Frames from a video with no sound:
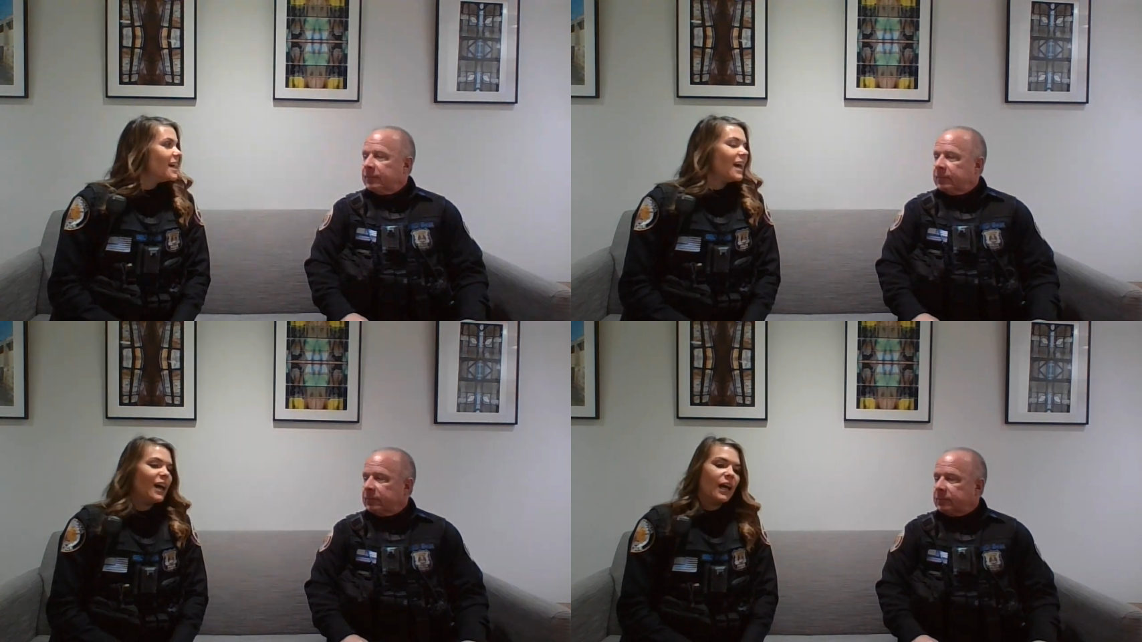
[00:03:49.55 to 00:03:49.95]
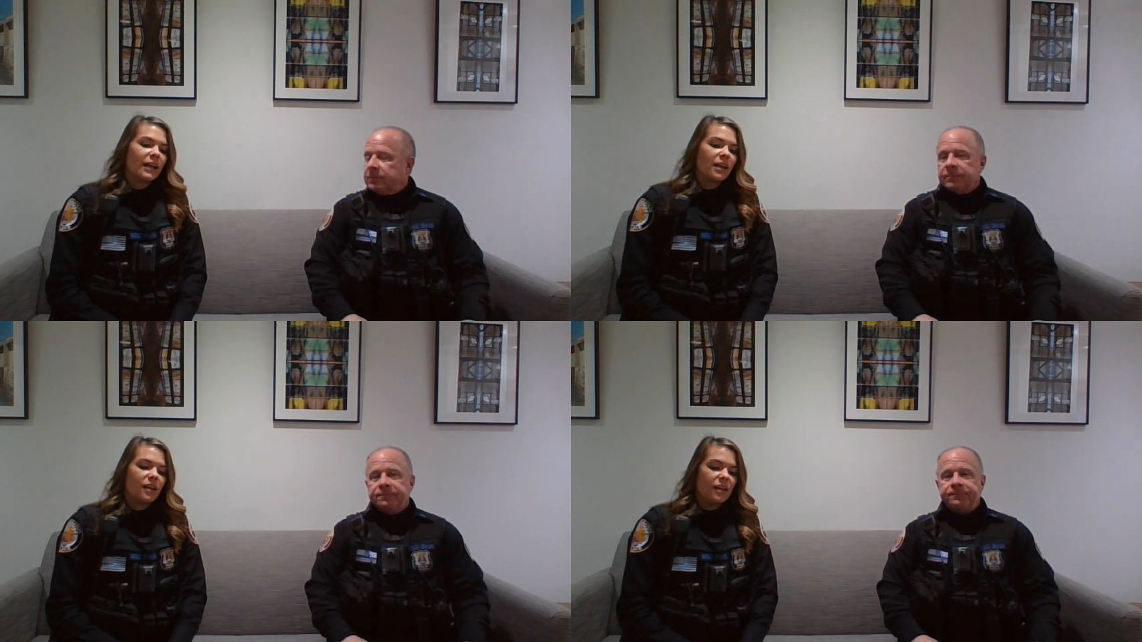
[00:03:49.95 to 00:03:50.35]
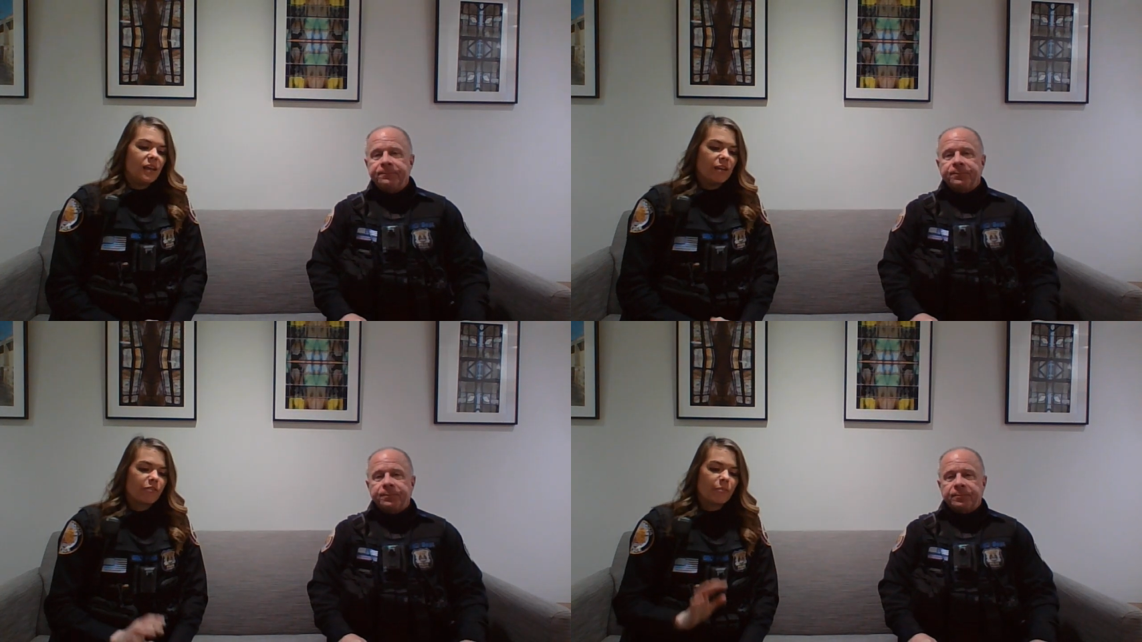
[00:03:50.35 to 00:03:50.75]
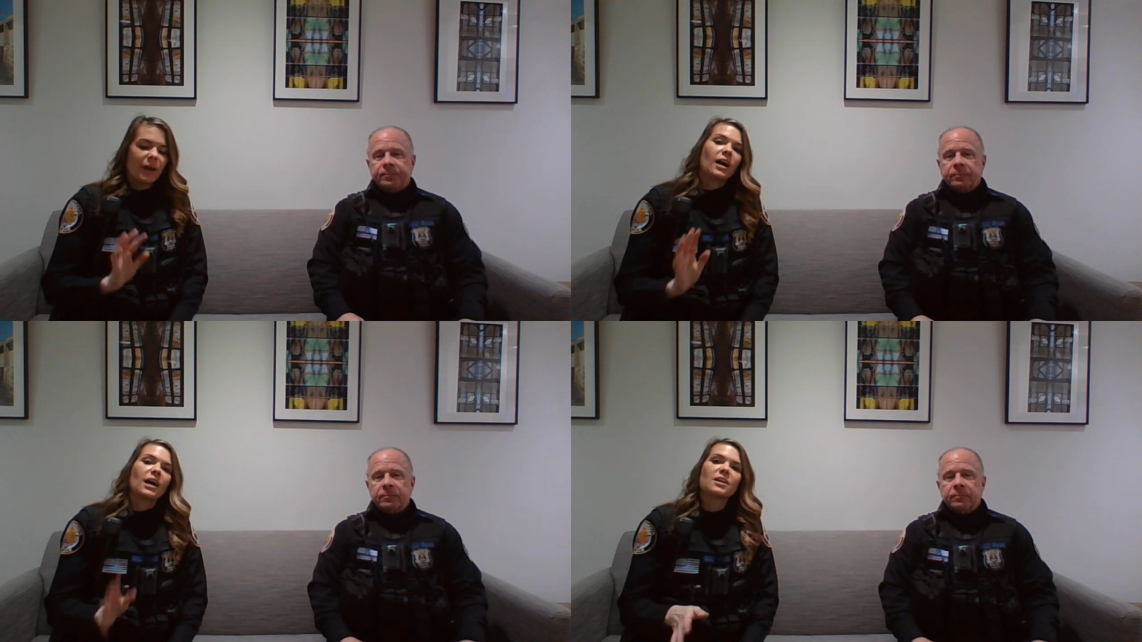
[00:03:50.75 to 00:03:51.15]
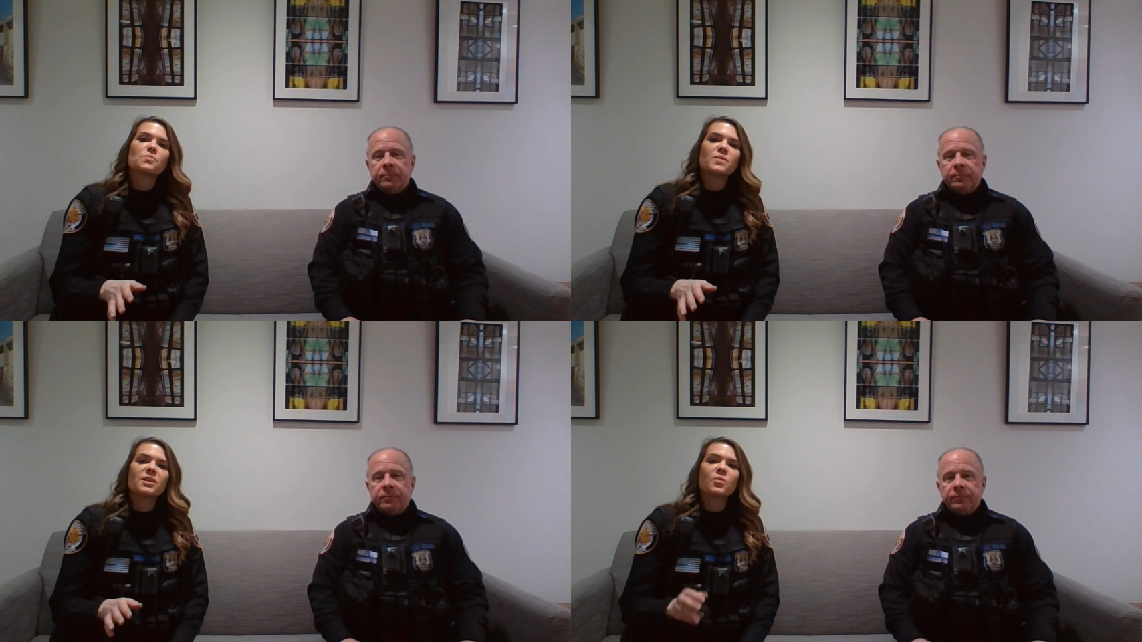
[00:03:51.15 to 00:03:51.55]
Speaker 1: And if my
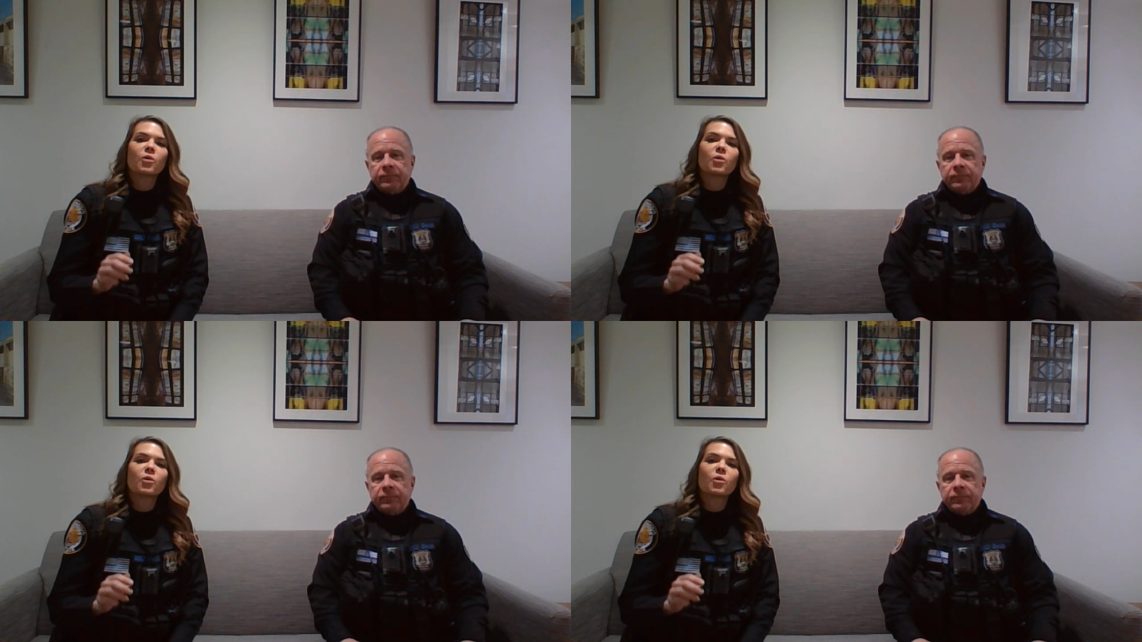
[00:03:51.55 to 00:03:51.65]
husband